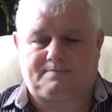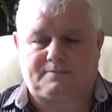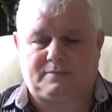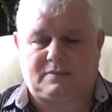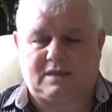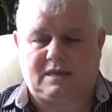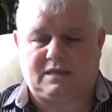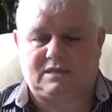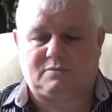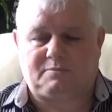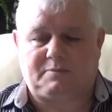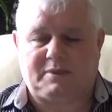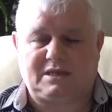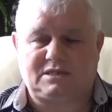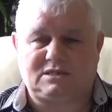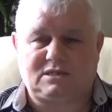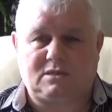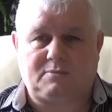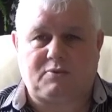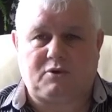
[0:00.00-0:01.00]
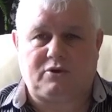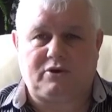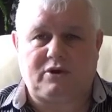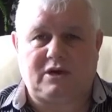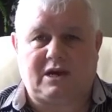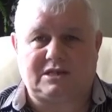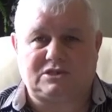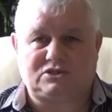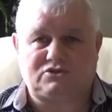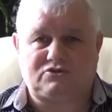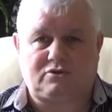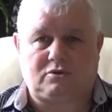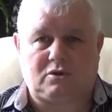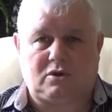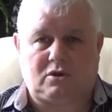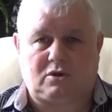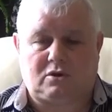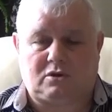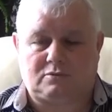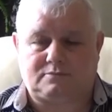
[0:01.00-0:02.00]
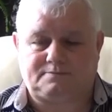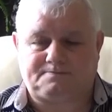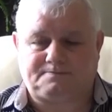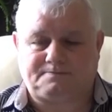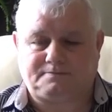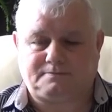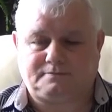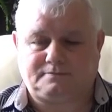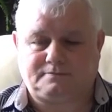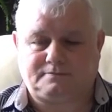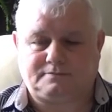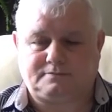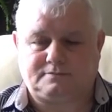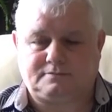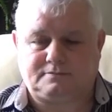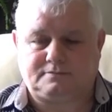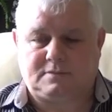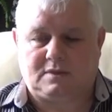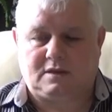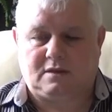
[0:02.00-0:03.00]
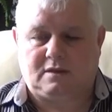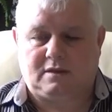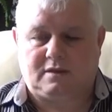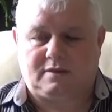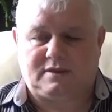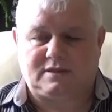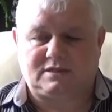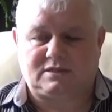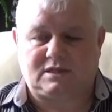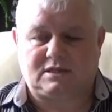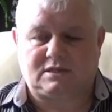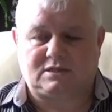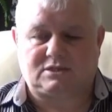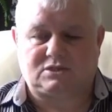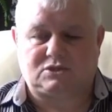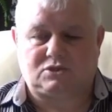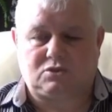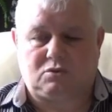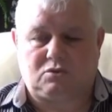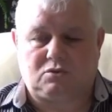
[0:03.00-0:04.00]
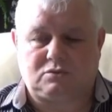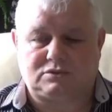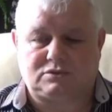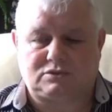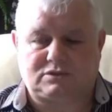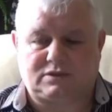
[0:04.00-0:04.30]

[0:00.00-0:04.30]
It's based upon natural law. This extols the